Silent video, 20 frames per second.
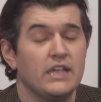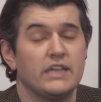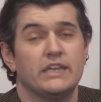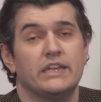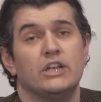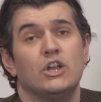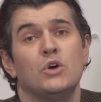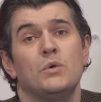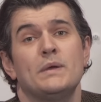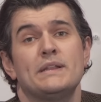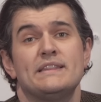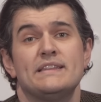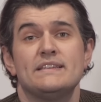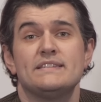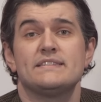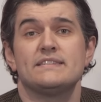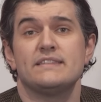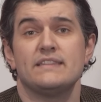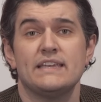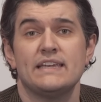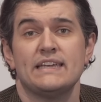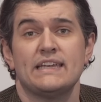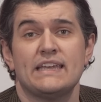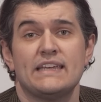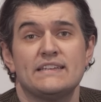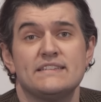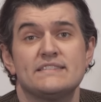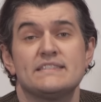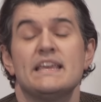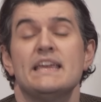You know what this thing
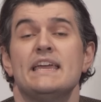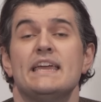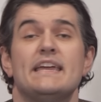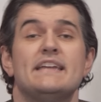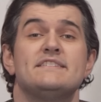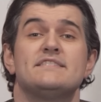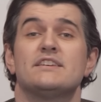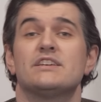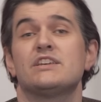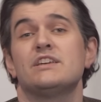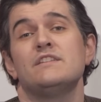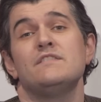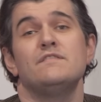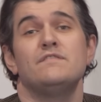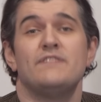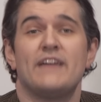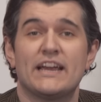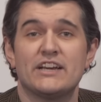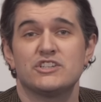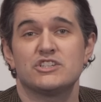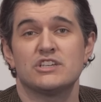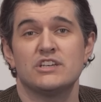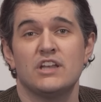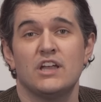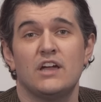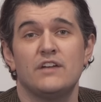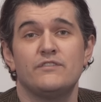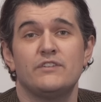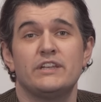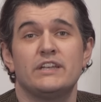is? It's a convection
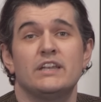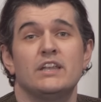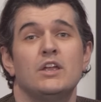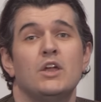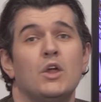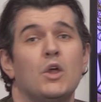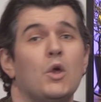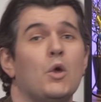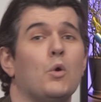oven